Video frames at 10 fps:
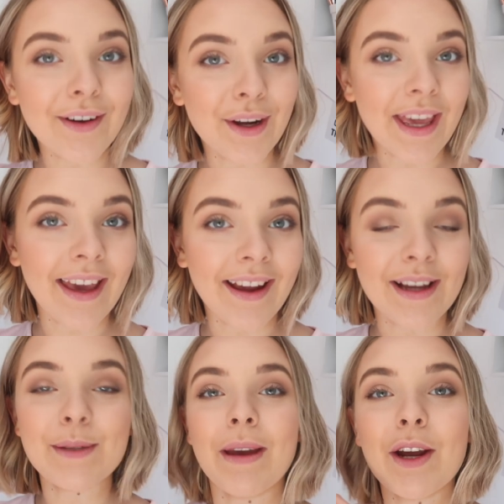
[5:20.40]
Okay
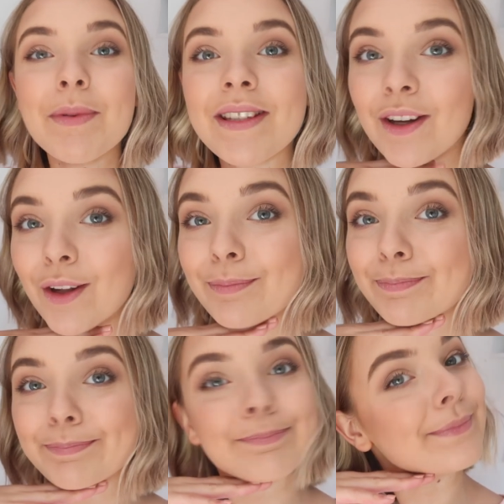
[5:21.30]
guys, makeup is done.
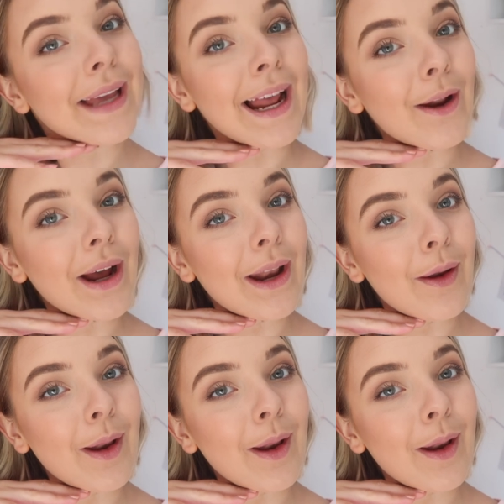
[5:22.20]
Hello, hello,